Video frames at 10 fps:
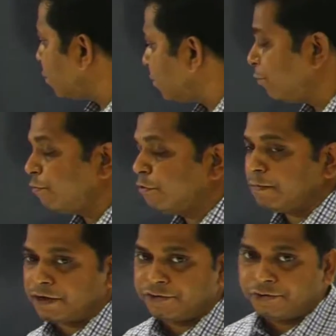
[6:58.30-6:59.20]
food
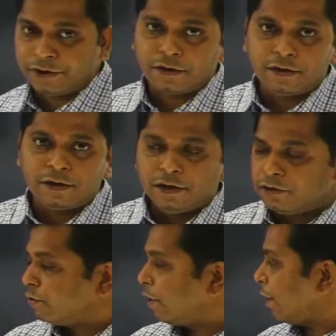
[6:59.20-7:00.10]
material.
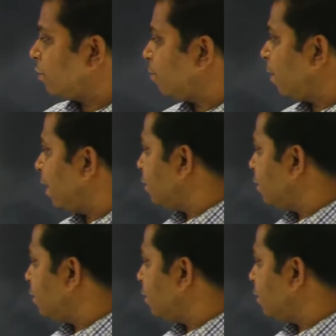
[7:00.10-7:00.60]
So, that is why the